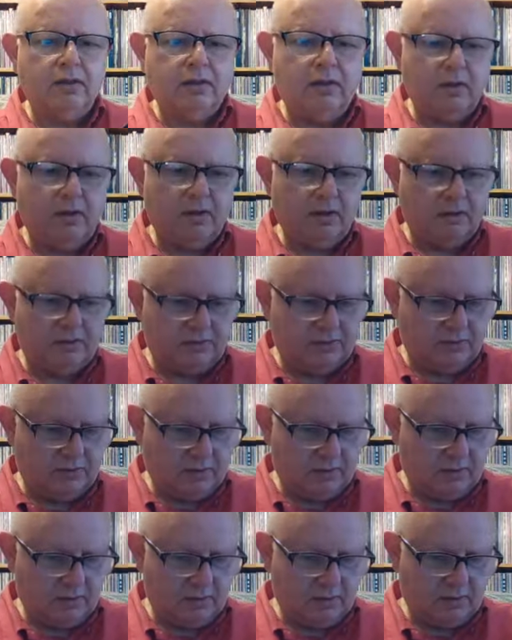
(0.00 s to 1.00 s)
think it's
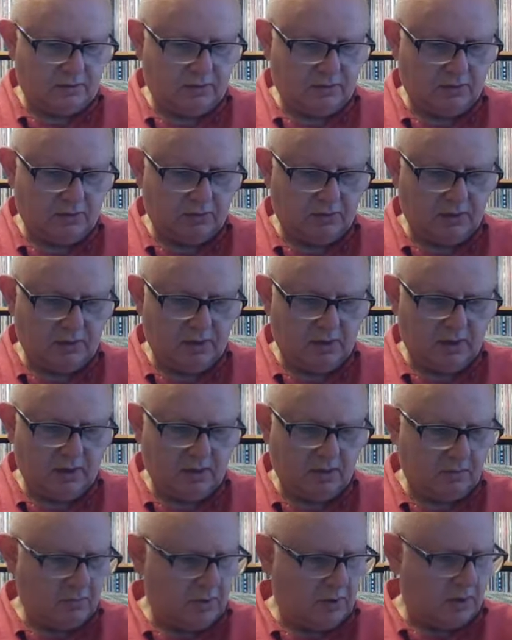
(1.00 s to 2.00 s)
on the
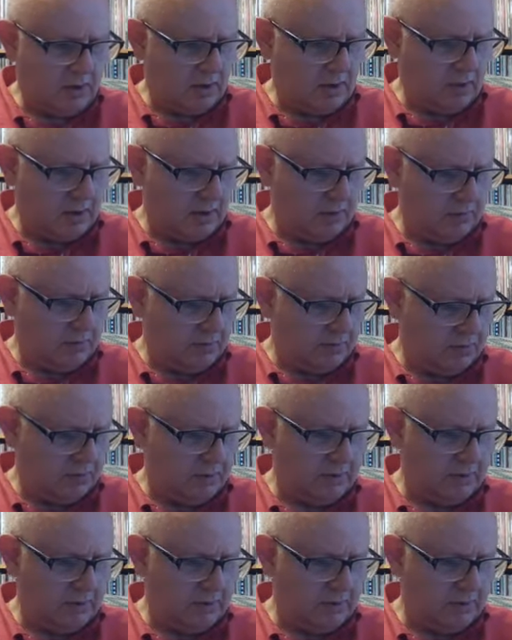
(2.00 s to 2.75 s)
EMI label.